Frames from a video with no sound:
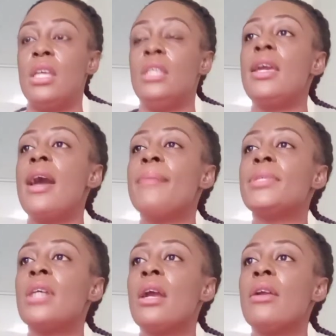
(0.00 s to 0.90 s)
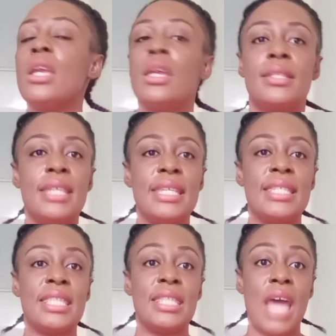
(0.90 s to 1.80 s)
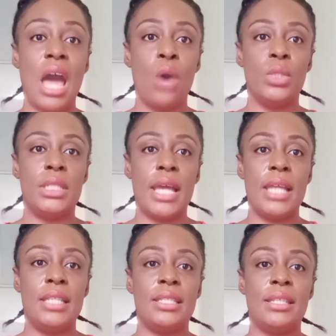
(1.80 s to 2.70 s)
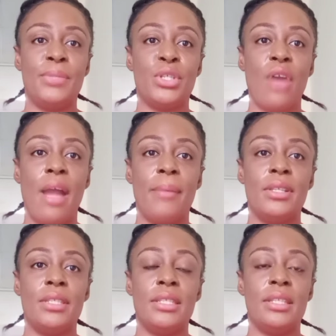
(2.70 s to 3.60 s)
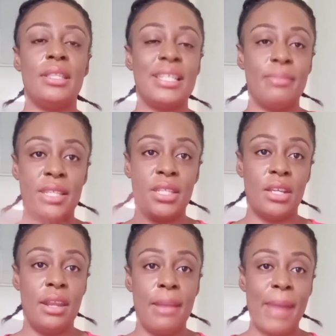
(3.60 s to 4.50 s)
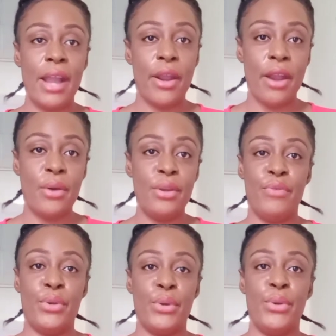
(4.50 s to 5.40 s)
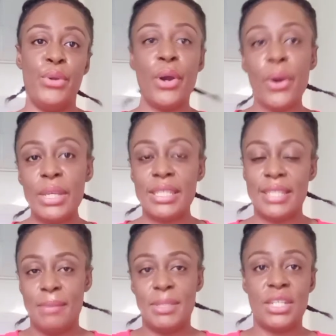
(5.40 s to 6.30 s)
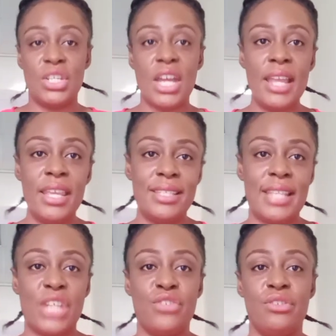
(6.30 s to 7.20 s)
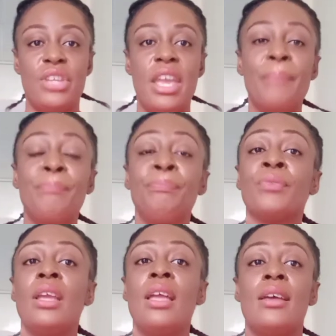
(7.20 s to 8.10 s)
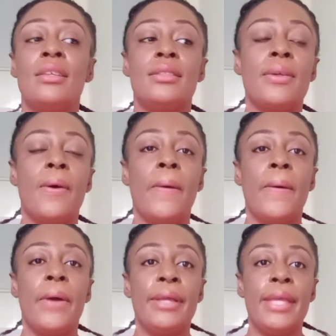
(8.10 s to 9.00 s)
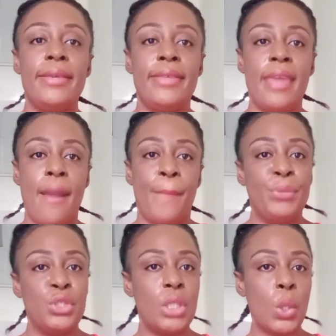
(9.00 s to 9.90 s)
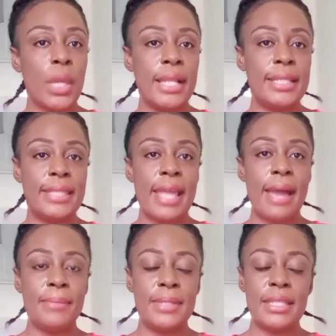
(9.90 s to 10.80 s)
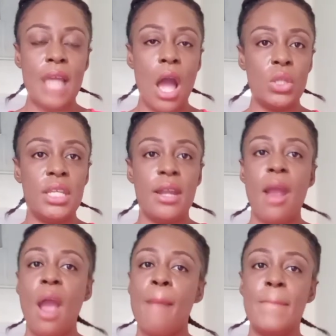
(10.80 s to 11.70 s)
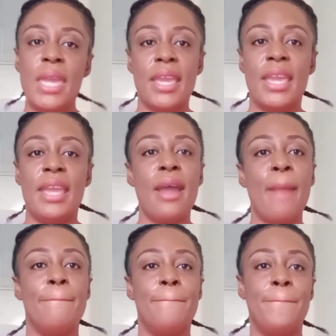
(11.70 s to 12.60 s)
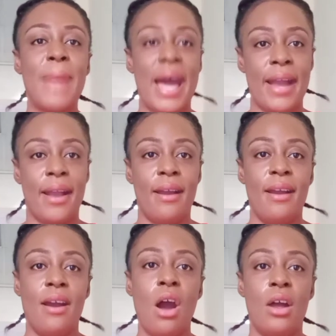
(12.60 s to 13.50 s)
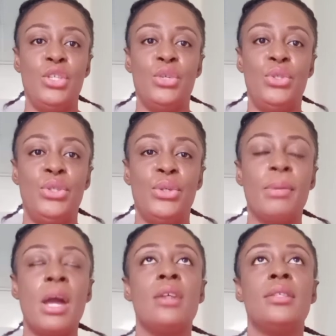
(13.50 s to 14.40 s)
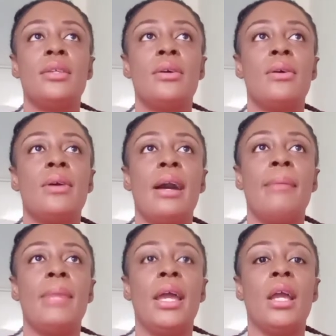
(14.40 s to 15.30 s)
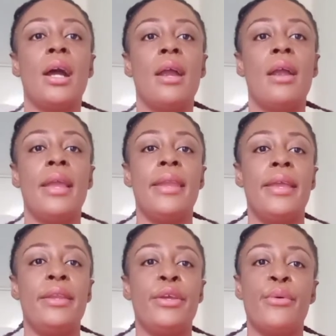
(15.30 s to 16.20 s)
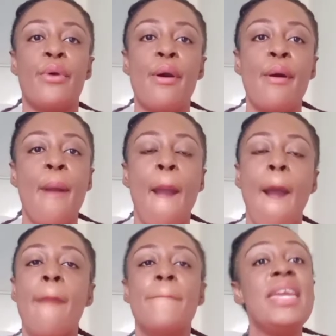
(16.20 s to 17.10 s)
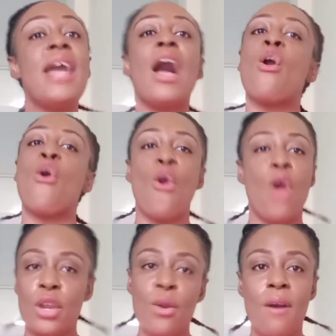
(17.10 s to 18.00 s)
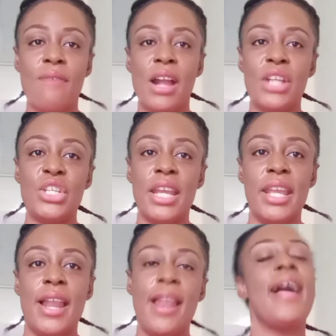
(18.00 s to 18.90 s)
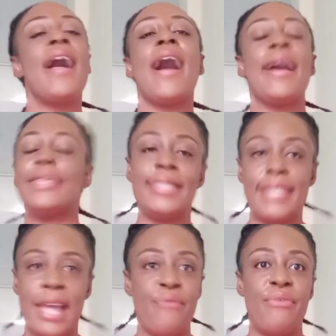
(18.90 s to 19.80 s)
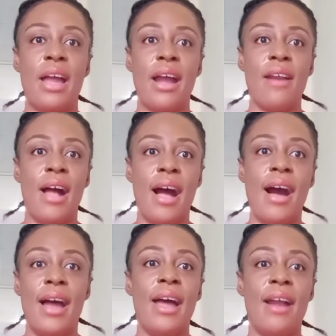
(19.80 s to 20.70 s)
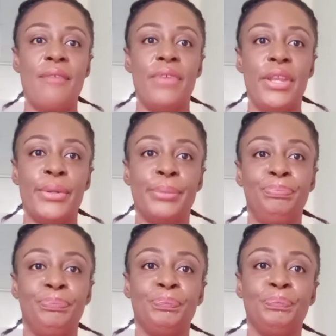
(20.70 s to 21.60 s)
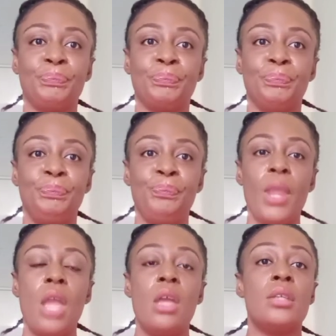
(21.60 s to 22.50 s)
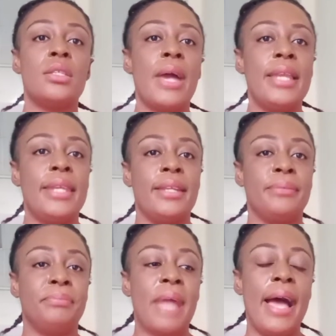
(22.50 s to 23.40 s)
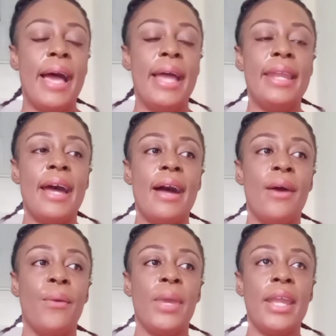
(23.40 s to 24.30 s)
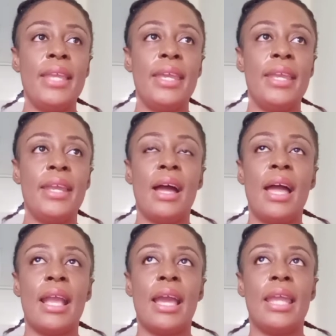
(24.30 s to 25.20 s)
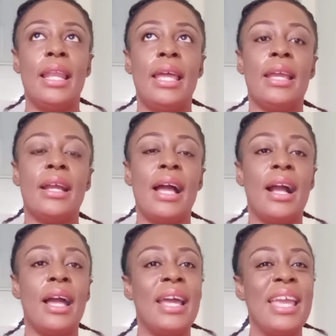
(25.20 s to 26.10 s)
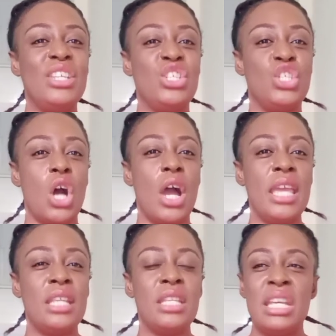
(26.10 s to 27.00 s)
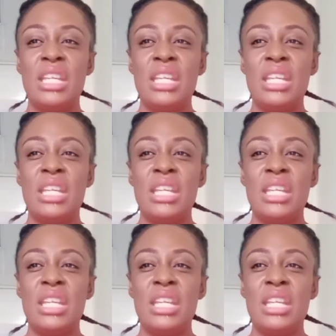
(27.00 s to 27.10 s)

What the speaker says: Yeah, I'm sorry, 6,000 subscribers. That's my son in the background. If you don't know, his name is Ajani / Rajay. So yeah, so Kelly Stamps is out here making bag on YouTube. So I'm like, all right, and you know, me a run go over our channel and start for all our video. So I did, and when I did, I kind of enjoyed.